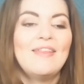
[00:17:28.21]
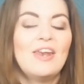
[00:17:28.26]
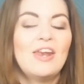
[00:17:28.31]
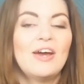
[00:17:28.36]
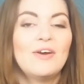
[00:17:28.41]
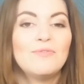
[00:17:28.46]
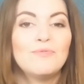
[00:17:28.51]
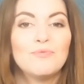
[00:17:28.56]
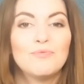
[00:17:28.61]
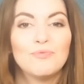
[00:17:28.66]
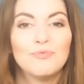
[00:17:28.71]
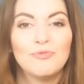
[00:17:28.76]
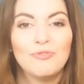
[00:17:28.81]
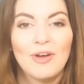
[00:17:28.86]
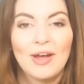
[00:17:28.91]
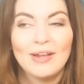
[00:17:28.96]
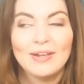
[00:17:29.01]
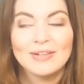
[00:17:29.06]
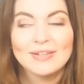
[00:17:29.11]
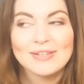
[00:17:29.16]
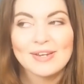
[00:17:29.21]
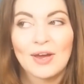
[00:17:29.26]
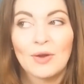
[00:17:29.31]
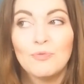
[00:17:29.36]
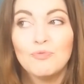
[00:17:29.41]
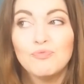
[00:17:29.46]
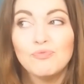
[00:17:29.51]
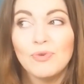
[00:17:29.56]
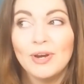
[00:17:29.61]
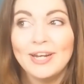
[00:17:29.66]
that I felt I
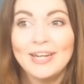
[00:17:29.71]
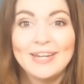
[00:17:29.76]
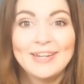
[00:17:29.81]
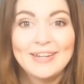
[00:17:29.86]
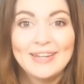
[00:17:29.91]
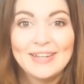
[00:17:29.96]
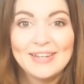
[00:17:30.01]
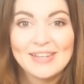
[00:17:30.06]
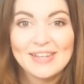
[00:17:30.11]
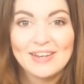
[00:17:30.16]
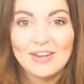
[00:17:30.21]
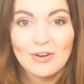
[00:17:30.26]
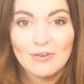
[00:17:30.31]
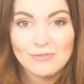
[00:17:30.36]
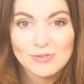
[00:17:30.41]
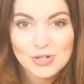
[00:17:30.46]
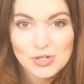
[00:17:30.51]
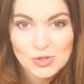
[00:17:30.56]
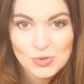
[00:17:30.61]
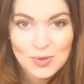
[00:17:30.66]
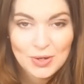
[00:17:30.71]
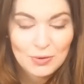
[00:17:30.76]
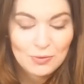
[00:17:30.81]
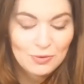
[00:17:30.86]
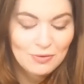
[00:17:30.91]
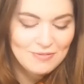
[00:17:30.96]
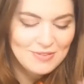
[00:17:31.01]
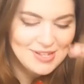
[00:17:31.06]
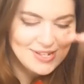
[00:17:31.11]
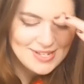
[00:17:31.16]
really needed after doing
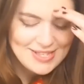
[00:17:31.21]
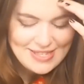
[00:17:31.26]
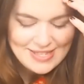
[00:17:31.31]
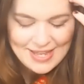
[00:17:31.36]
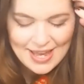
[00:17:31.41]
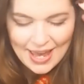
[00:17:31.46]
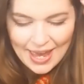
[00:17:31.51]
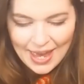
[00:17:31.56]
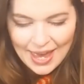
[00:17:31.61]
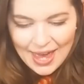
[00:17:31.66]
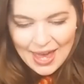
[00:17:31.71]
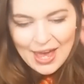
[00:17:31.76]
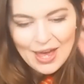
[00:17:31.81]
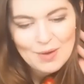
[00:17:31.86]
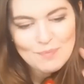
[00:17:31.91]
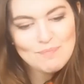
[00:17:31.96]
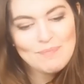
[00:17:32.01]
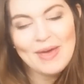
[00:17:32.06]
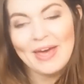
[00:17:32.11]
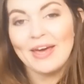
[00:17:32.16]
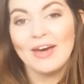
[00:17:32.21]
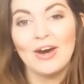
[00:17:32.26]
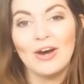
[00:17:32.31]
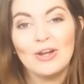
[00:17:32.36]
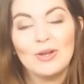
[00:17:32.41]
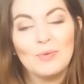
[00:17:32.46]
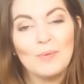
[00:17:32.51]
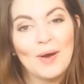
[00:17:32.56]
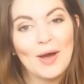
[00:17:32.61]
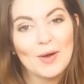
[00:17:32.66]
all of these big
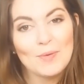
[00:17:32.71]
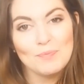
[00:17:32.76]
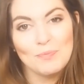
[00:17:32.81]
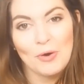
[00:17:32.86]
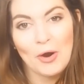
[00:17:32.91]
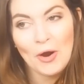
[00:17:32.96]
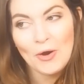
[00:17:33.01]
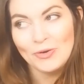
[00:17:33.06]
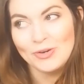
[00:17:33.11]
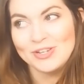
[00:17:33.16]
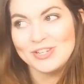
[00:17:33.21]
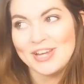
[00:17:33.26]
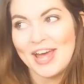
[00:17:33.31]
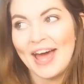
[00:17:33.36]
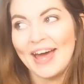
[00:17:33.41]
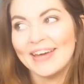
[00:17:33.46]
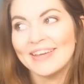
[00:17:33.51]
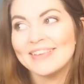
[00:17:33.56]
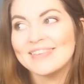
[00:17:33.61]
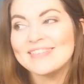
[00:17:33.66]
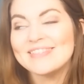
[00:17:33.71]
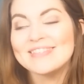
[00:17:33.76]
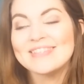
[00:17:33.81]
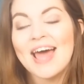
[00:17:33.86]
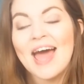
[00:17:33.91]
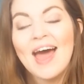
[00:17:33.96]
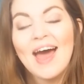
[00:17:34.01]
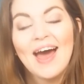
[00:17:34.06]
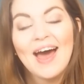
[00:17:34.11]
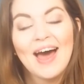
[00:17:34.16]
colourwork projects,
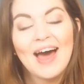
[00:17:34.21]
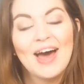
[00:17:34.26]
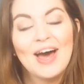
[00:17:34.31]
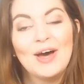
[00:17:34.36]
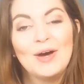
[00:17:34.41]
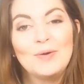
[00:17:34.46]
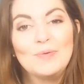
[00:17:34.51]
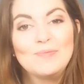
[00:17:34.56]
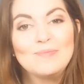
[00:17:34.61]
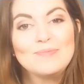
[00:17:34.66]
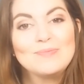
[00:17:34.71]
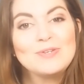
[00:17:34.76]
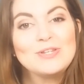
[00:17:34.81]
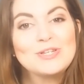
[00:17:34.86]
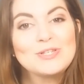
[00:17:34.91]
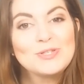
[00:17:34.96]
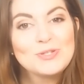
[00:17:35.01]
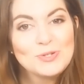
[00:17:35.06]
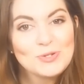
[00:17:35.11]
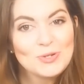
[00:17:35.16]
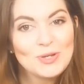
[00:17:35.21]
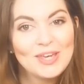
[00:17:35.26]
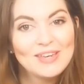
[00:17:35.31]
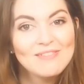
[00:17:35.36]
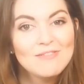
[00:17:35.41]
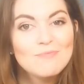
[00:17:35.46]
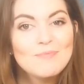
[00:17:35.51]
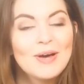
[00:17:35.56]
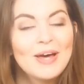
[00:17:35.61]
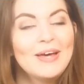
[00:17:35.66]
just to
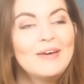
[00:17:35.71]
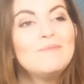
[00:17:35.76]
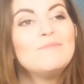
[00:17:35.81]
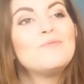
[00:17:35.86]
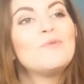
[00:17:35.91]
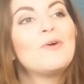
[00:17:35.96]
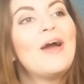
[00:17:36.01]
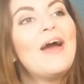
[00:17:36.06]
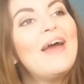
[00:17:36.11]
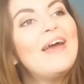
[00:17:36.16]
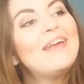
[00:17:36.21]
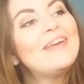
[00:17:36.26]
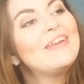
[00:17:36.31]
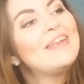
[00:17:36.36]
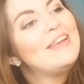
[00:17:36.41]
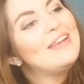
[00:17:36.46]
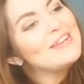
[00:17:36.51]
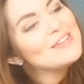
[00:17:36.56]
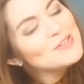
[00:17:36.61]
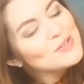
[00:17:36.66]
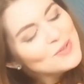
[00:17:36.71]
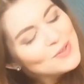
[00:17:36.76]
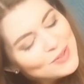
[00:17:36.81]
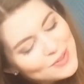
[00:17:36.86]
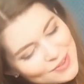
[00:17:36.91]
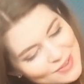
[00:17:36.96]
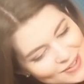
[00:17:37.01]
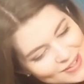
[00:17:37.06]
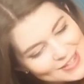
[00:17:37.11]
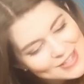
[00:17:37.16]
give my brain a
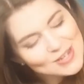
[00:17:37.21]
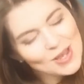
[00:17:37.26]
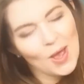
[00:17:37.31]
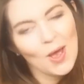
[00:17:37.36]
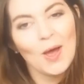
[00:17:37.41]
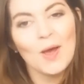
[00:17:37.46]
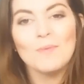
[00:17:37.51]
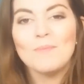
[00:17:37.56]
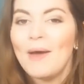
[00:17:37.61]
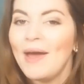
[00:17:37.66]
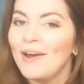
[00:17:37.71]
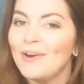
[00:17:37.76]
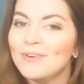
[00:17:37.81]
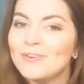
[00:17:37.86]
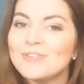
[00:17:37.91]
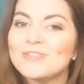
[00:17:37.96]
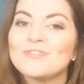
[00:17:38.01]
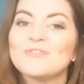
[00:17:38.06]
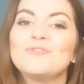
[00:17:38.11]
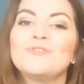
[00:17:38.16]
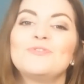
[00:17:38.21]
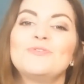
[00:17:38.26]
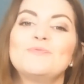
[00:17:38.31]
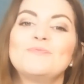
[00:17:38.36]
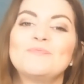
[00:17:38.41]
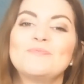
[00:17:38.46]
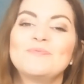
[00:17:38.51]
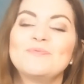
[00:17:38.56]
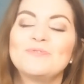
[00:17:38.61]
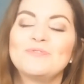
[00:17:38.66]
little time out
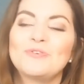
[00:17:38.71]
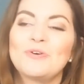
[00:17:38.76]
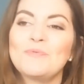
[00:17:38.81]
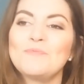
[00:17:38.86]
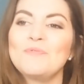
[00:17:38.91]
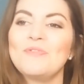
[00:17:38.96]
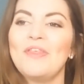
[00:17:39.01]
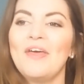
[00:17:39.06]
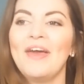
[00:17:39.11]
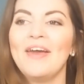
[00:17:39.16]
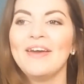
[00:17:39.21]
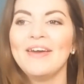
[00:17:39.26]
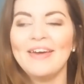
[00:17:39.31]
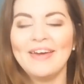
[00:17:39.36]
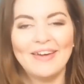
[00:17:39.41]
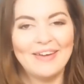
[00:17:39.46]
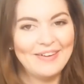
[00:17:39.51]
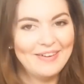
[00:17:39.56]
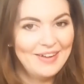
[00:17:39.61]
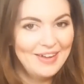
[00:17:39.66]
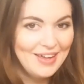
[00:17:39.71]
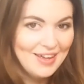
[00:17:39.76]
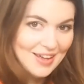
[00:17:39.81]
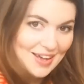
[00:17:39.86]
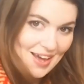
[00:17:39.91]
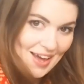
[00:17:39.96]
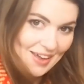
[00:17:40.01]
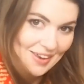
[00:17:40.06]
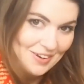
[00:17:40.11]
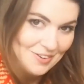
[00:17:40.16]
from thinking
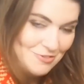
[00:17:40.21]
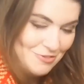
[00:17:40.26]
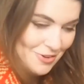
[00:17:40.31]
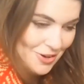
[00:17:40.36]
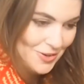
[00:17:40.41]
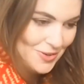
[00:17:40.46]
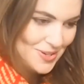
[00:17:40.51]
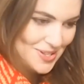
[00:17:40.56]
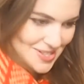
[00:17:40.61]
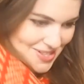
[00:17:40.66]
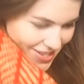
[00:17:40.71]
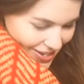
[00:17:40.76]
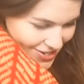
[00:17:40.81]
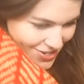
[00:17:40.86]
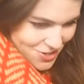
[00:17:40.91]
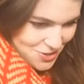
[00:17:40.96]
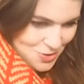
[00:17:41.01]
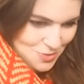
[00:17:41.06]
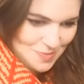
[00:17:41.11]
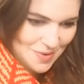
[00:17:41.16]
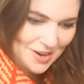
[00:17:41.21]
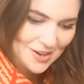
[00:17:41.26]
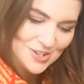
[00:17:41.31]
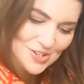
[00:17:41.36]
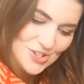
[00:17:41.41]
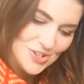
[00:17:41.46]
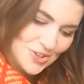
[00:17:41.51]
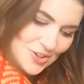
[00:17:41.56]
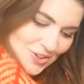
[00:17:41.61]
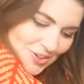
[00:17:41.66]
and focusing too
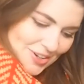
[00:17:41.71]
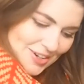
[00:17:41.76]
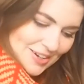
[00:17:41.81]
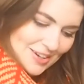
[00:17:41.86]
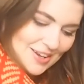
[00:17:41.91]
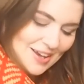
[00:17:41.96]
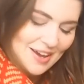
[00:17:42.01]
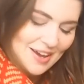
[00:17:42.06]
much on